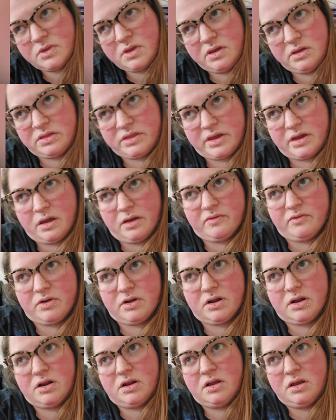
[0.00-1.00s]
like they
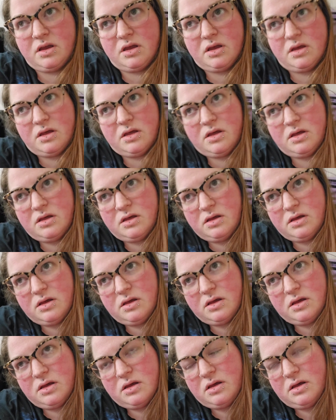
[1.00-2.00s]
cover
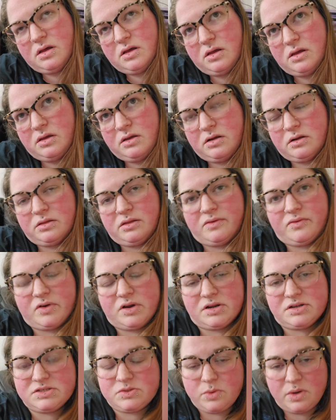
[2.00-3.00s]
your
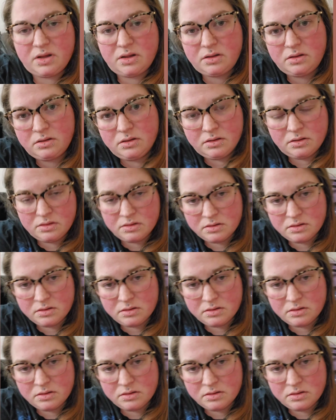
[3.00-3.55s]
liver as well,